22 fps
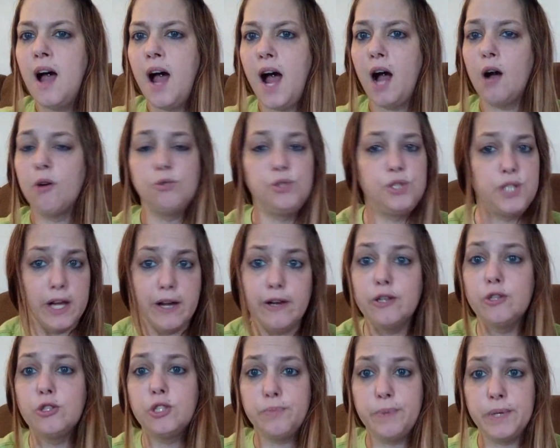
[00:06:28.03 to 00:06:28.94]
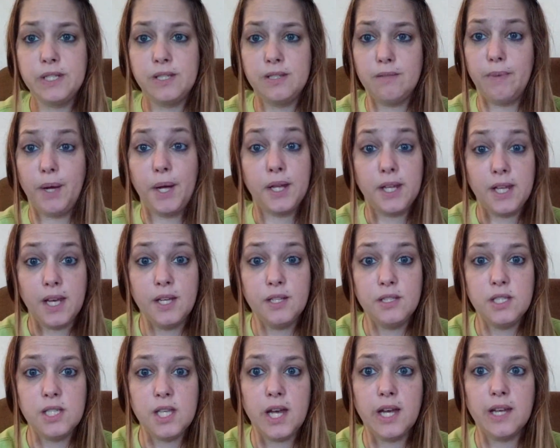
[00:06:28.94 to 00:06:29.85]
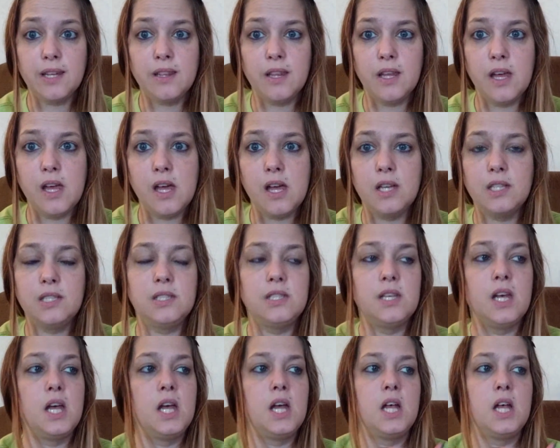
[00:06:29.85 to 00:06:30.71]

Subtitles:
how dare you speak to my kids like this?